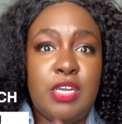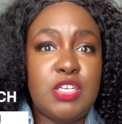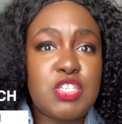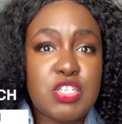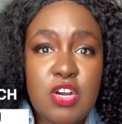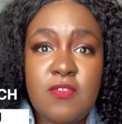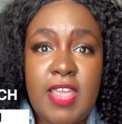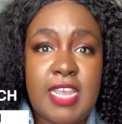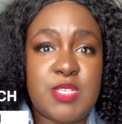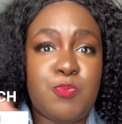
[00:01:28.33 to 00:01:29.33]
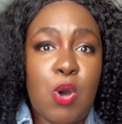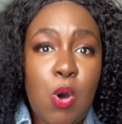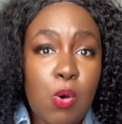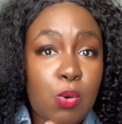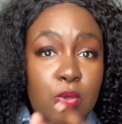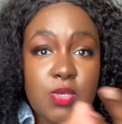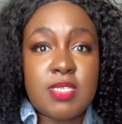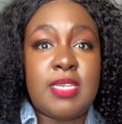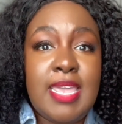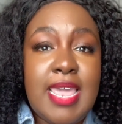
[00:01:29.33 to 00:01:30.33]
surveys,
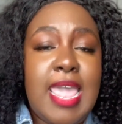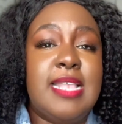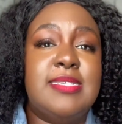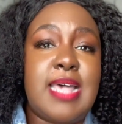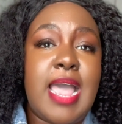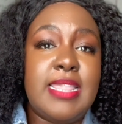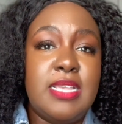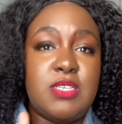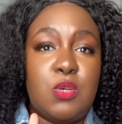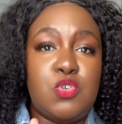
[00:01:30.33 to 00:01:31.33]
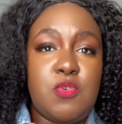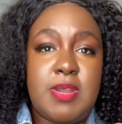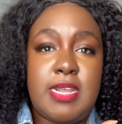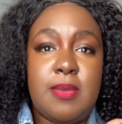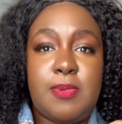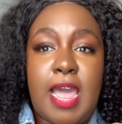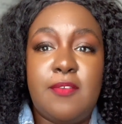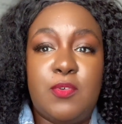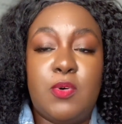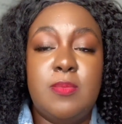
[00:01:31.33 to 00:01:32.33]
polls inside the social media
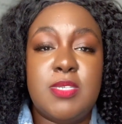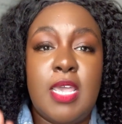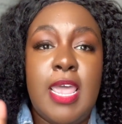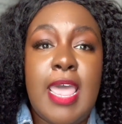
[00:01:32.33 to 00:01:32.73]
platforms,